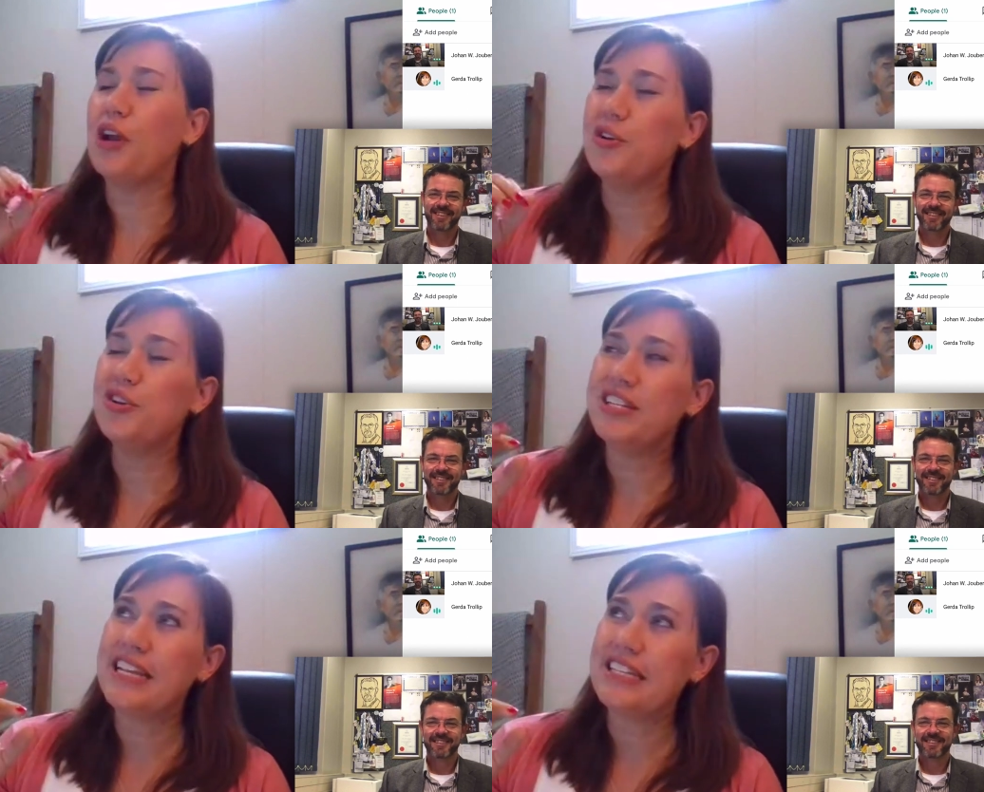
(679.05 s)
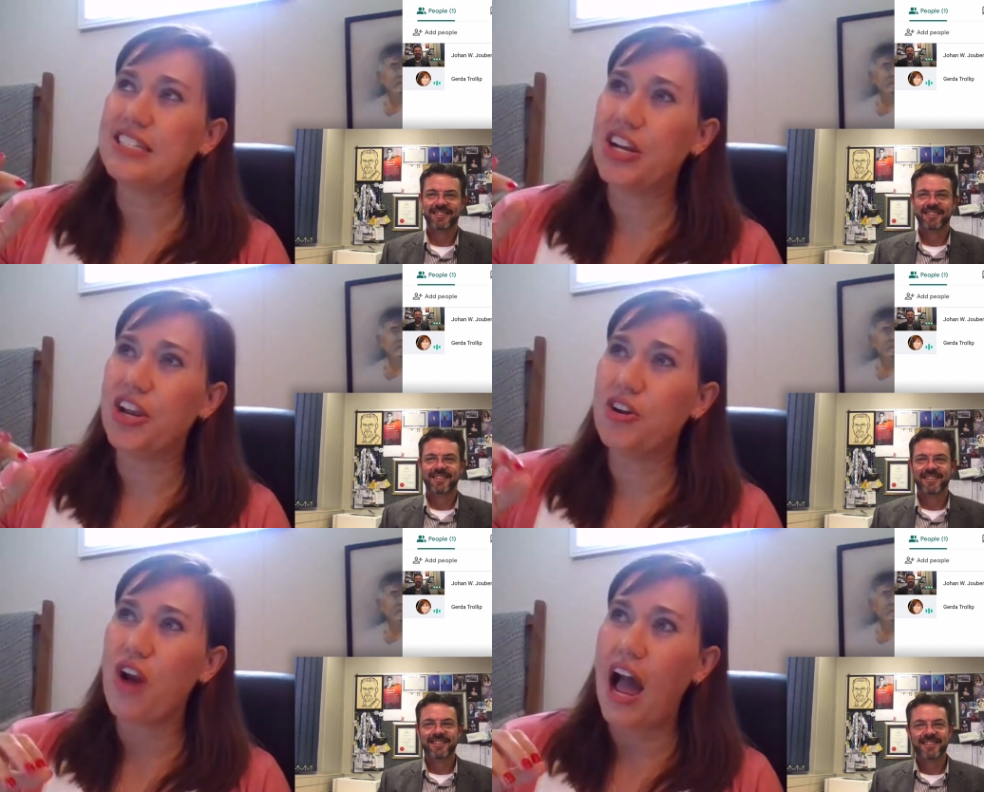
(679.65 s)
Speaker 1: I don't
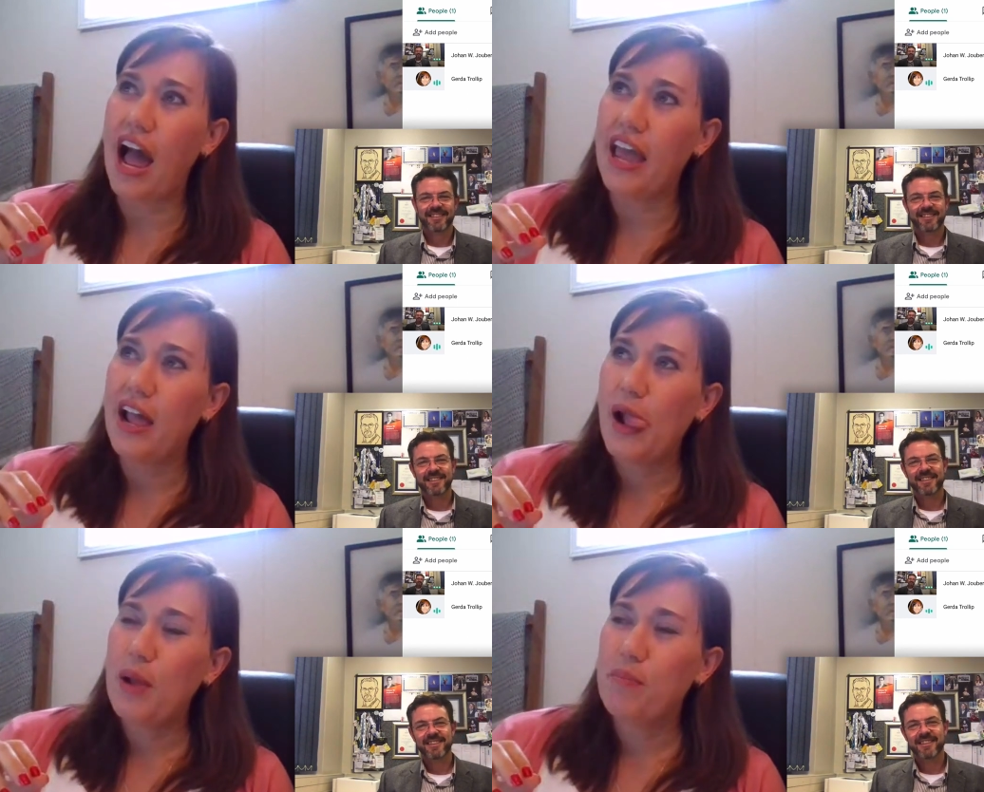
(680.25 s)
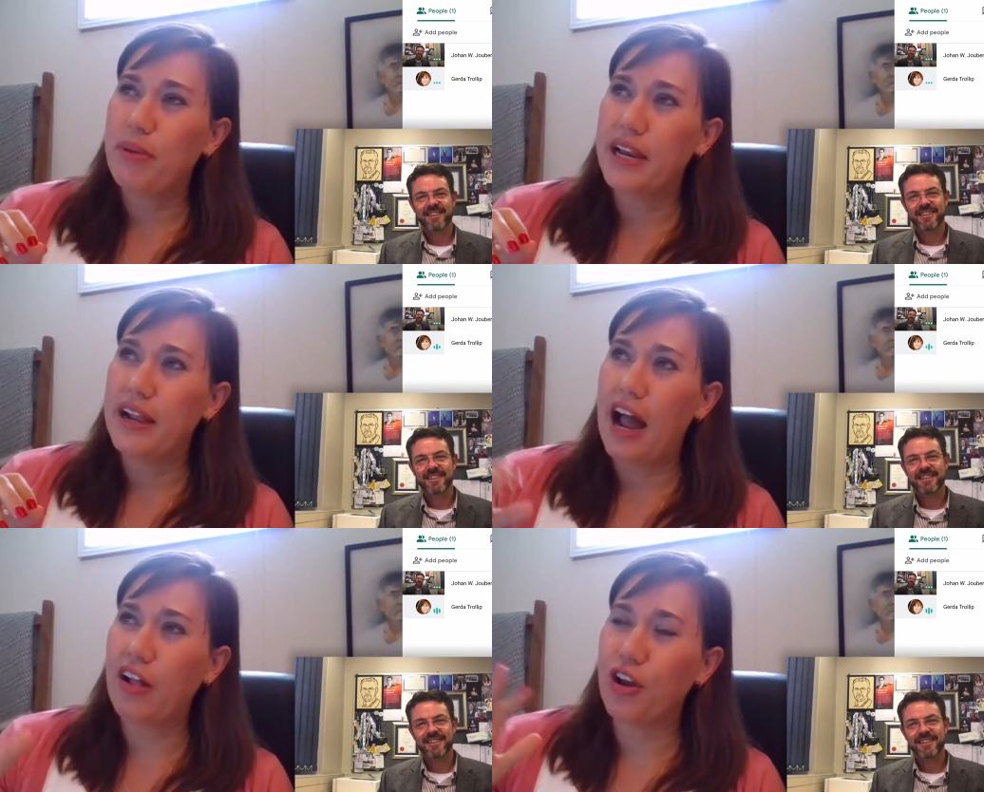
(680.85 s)
necessarily cry
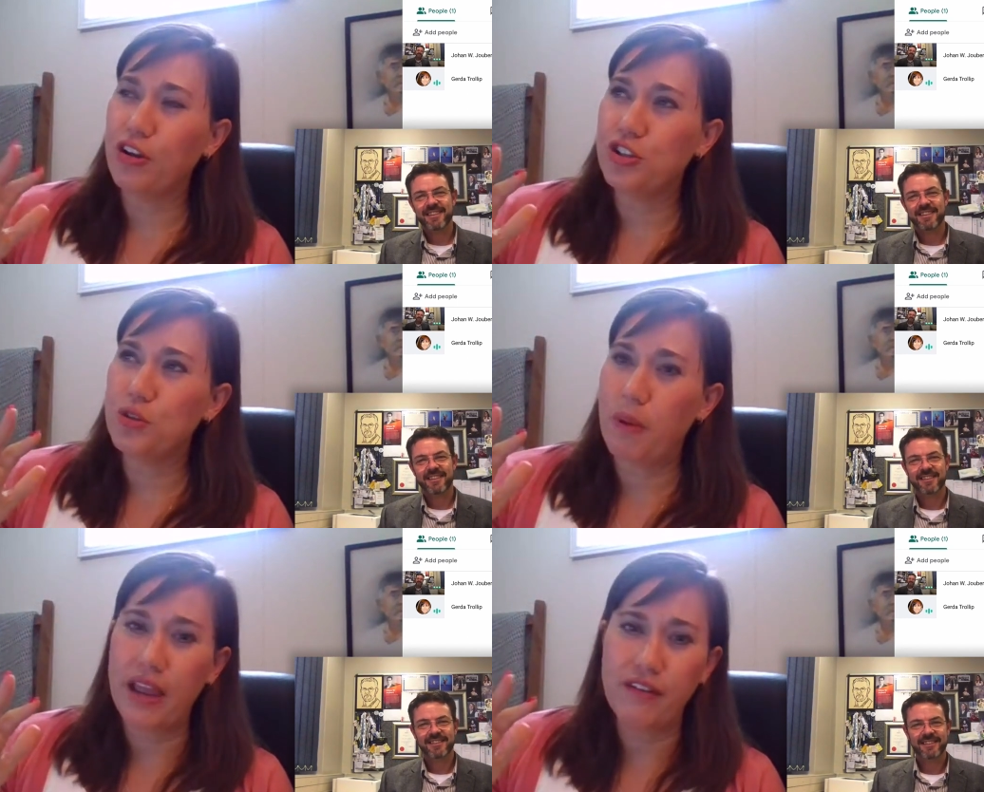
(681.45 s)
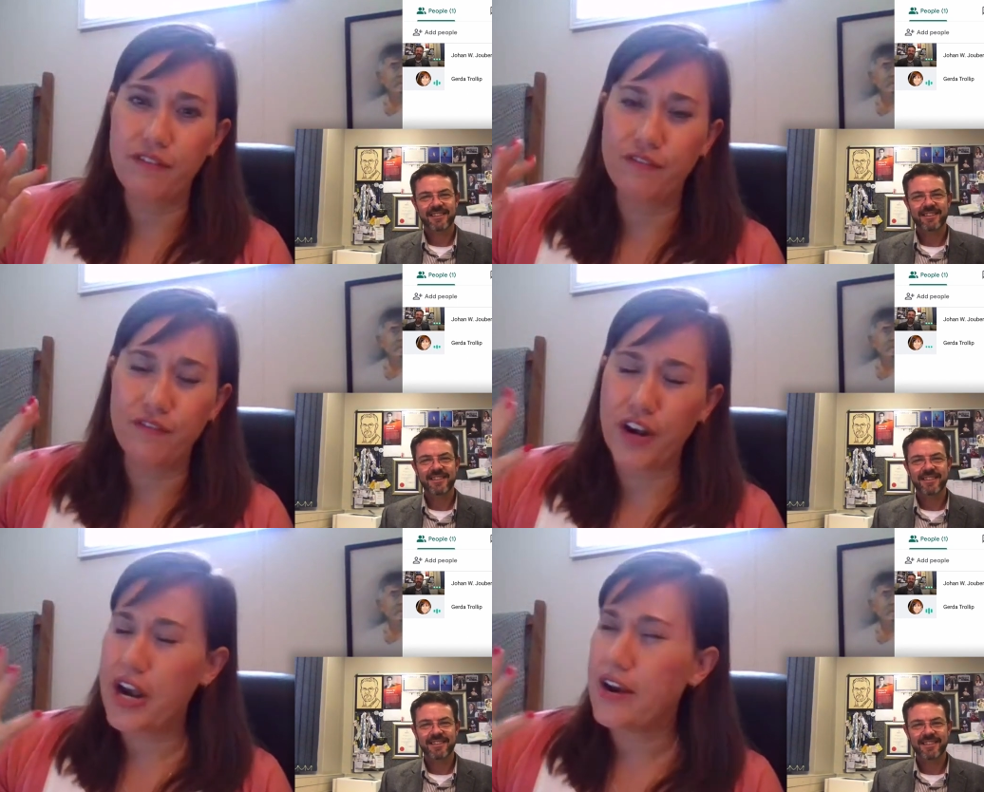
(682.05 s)
but I'll go to bed
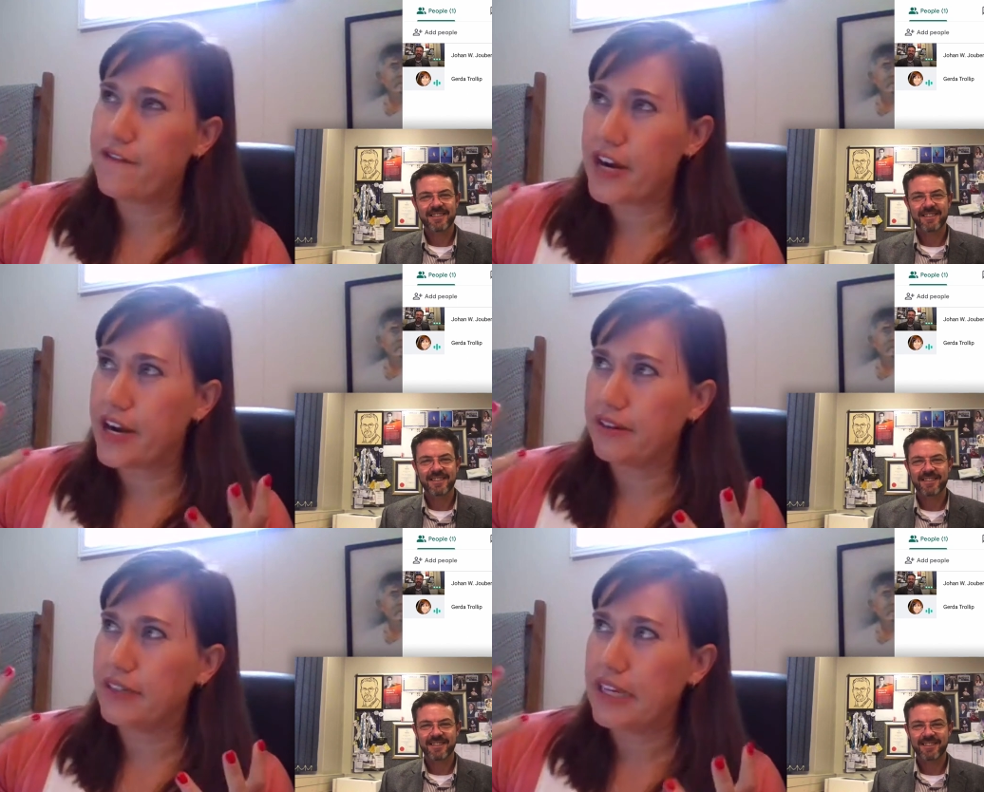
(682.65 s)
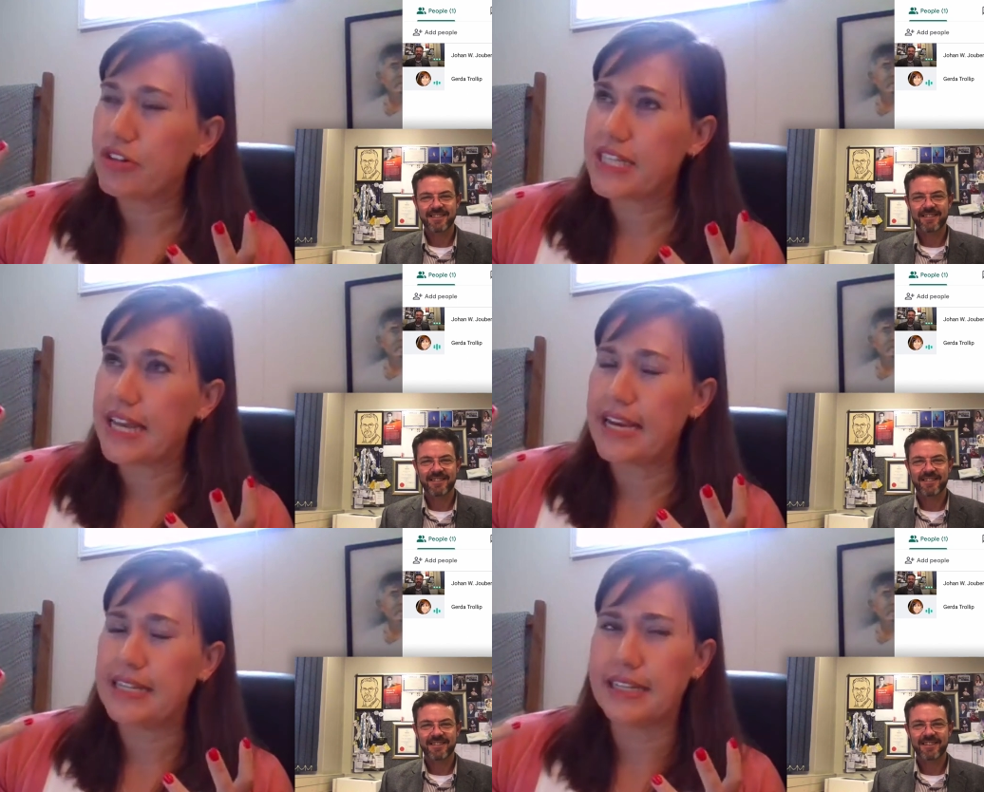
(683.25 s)
very, very
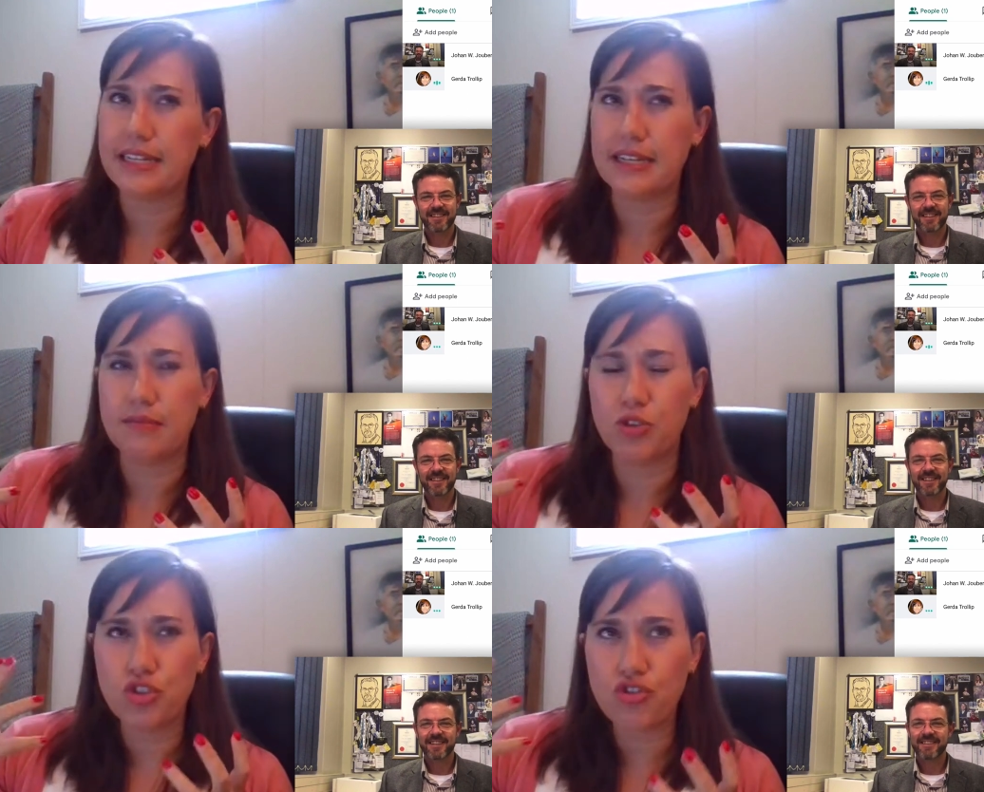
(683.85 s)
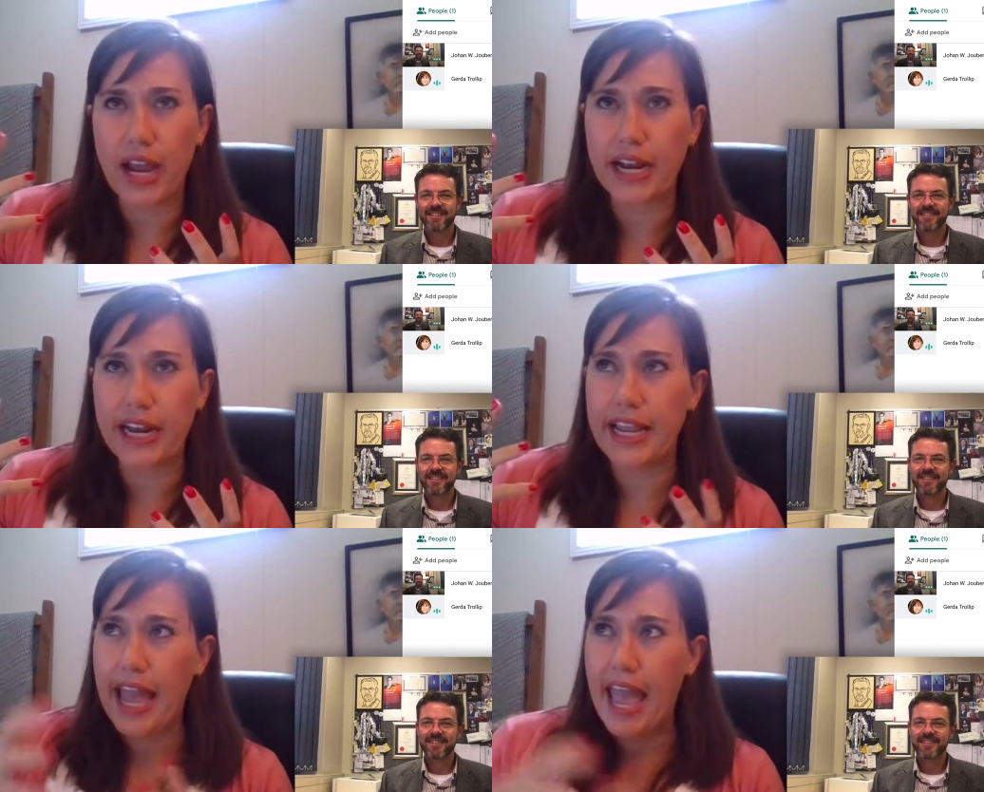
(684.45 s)
irritated and I'm
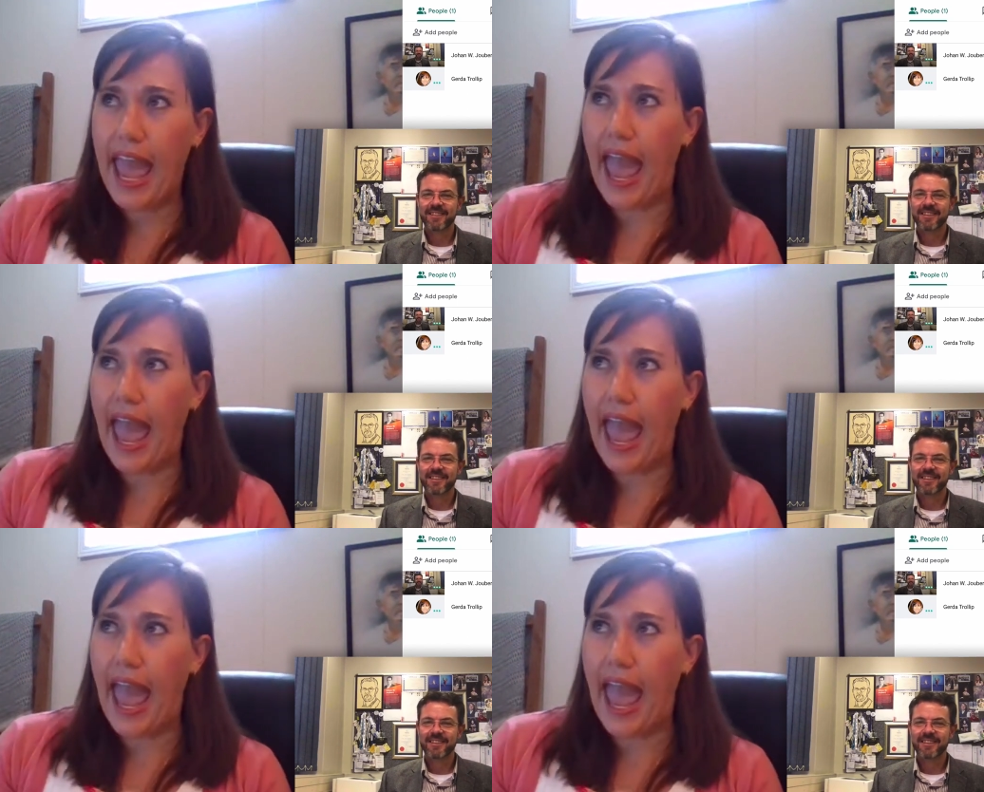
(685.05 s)
struggling.